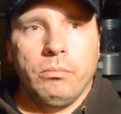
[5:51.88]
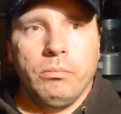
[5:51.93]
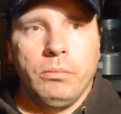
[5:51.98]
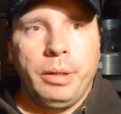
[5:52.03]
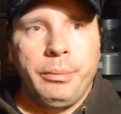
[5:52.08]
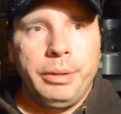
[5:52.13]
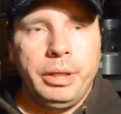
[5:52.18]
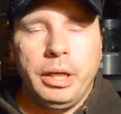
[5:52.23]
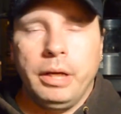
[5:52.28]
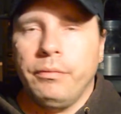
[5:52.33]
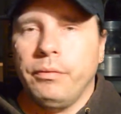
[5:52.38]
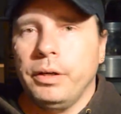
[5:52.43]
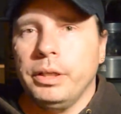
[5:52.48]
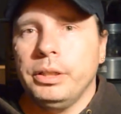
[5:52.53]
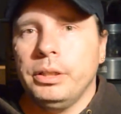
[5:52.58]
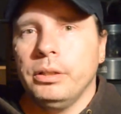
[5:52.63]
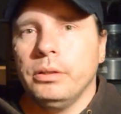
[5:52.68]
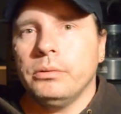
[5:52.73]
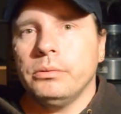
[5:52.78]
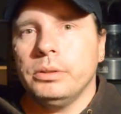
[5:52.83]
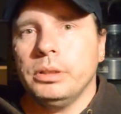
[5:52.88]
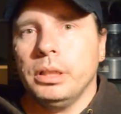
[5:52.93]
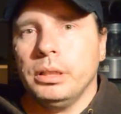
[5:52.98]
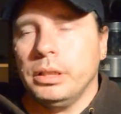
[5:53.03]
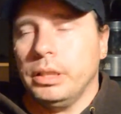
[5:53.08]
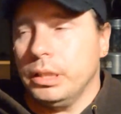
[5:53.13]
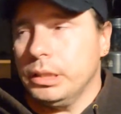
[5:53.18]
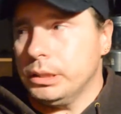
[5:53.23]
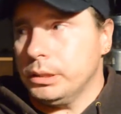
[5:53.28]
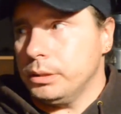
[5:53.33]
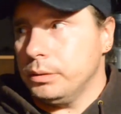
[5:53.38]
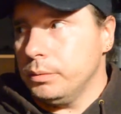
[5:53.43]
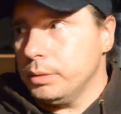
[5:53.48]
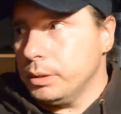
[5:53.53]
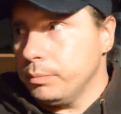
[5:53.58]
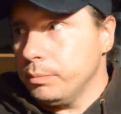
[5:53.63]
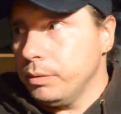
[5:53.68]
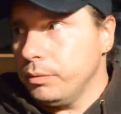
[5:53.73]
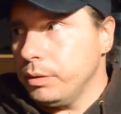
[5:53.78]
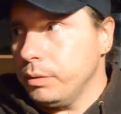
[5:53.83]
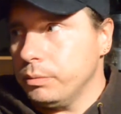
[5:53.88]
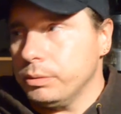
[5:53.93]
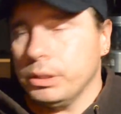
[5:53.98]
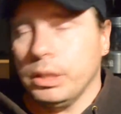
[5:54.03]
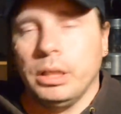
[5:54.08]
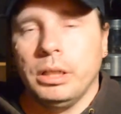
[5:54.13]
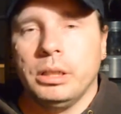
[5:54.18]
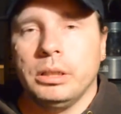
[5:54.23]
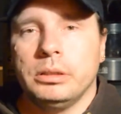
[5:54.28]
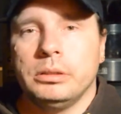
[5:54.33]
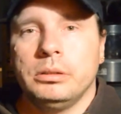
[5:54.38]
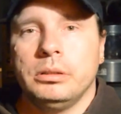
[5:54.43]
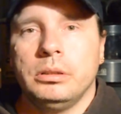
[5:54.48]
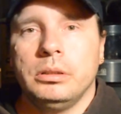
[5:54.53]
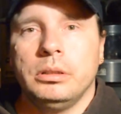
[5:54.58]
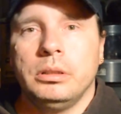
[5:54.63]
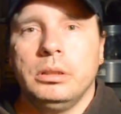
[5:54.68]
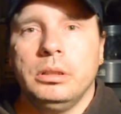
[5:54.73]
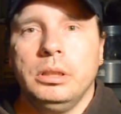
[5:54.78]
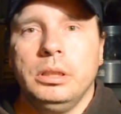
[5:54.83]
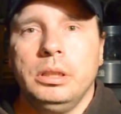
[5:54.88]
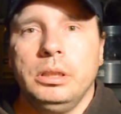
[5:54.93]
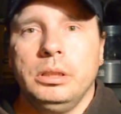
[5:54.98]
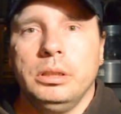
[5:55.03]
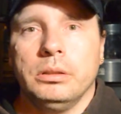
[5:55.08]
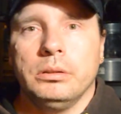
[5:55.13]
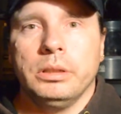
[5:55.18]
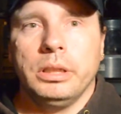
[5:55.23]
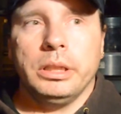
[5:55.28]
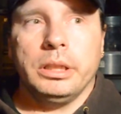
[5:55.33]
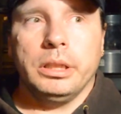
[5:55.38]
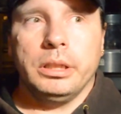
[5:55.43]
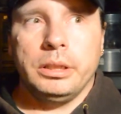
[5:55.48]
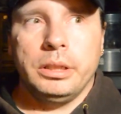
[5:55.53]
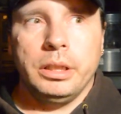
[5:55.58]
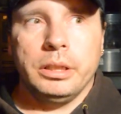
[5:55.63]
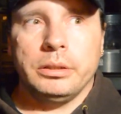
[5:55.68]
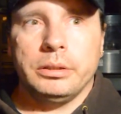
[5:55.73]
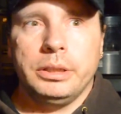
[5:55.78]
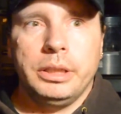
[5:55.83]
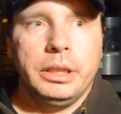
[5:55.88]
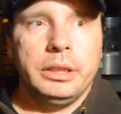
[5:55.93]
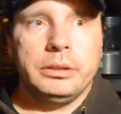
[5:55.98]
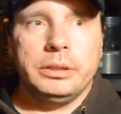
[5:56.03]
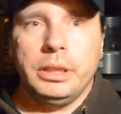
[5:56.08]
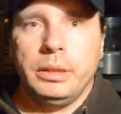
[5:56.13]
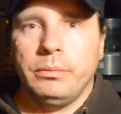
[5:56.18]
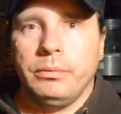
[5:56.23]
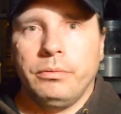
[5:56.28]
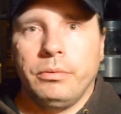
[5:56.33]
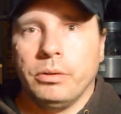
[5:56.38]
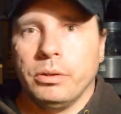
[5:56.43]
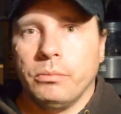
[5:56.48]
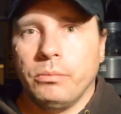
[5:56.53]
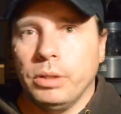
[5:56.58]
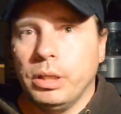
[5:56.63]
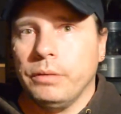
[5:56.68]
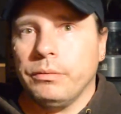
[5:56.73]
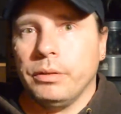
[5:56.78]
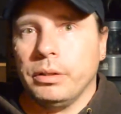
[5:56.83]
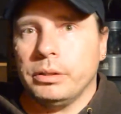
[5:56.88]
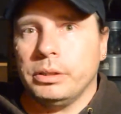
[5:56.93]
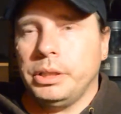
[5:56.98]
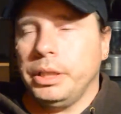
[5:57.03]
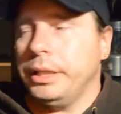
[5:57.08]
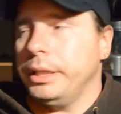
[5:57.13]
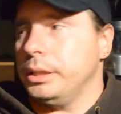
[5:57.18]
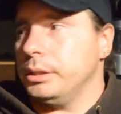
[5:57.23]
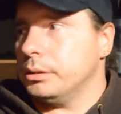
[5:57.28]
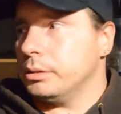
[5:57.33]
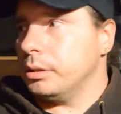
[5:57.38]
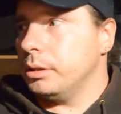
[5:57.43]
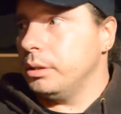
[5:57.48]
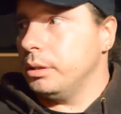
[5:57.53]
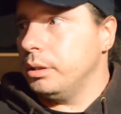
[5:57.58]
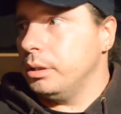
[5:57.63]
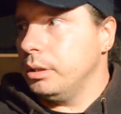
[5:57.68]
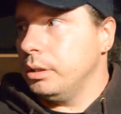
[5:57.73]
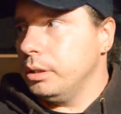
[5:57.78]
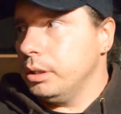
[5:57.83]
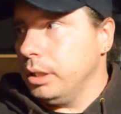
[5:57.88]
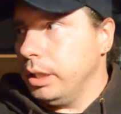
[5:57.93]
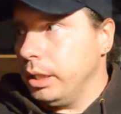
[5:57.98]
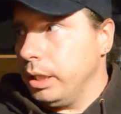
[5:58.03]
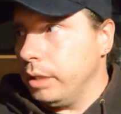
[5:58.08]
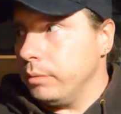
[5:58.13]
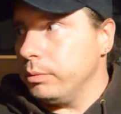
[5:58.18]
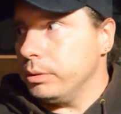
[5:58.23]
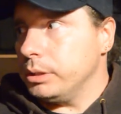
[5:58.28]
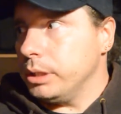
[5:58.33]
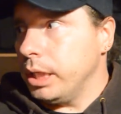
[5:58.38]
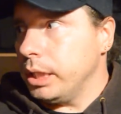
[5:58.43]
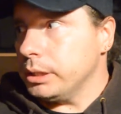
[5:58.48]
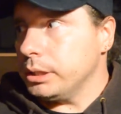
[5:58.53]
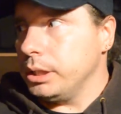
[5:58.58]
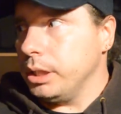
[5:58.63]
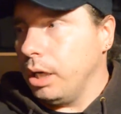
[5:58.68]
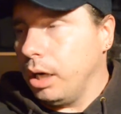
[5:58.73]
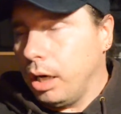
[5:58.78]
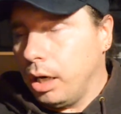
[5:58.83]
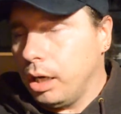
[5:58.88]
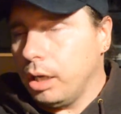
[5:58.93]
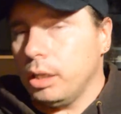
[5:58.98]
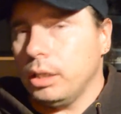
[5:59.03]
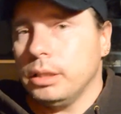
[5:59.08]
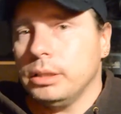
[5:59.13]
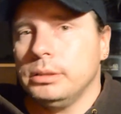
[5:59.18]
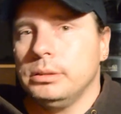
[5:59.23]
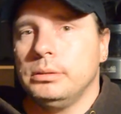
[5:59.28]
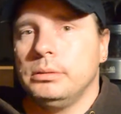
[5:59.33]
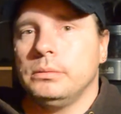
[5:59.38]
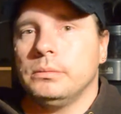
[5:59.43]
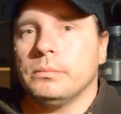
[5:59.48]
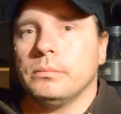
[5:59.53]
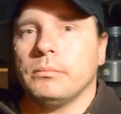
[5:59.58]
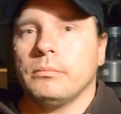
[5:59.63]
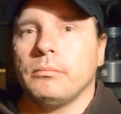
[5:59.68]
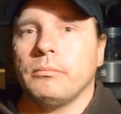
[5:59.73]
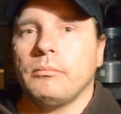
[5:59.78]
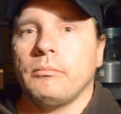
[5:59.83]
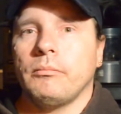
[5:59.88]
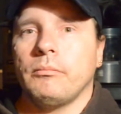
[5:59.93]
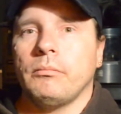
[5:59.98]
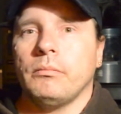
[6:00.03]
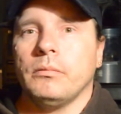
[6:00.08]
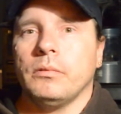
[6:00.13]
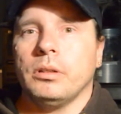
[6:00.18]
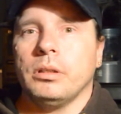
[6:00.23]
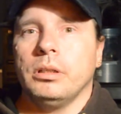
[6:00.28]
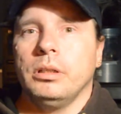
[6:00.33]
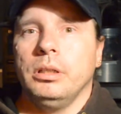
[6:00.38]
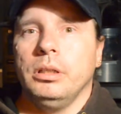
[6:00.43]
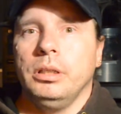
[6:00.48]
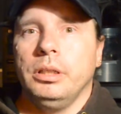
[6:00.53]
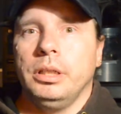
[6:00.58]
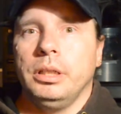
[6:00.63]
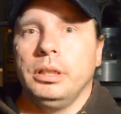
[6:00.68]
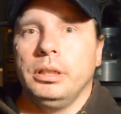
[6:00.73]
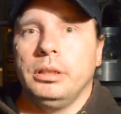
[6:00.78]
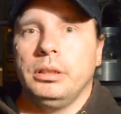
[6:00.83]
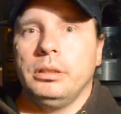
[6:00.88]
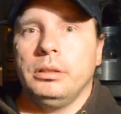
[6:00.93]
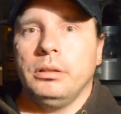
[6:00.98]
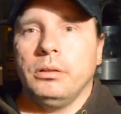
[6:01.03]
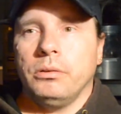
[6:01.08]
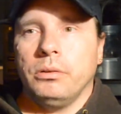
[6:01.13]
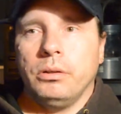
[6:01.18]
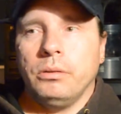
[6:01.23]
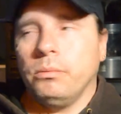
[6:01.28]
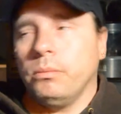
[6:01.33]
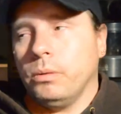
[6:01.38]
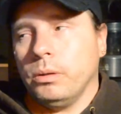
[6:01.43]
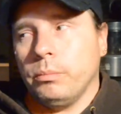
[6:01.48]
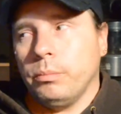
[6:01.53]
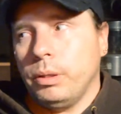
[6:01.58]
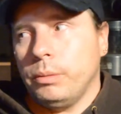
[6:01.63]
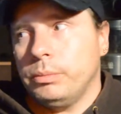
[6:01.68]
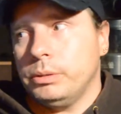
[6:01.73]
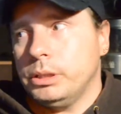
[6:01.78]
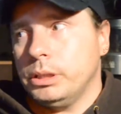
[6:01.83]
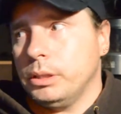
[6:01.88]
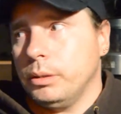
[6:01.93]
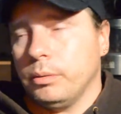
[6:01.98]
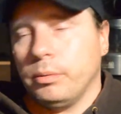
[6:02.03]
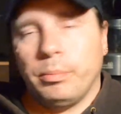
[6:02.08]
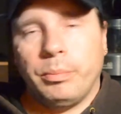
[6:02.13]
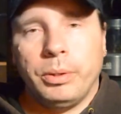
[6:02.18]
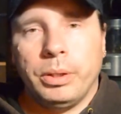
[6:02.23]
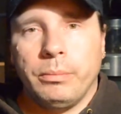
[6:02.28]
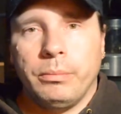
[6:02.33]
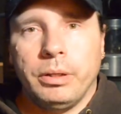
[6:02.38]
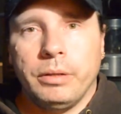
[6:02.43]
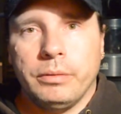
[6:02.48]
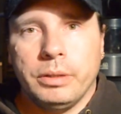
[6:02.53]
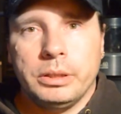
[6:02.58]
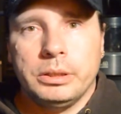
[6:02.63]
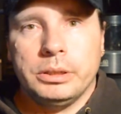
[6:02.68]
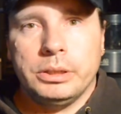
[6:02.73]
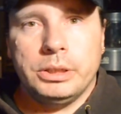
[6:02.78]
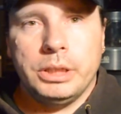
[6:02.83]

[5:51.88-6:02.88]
I mean, if I known that this this movie was on, you know, like the other day or day before, whatever days that it was actually on, then or, or might be just like premiere because it's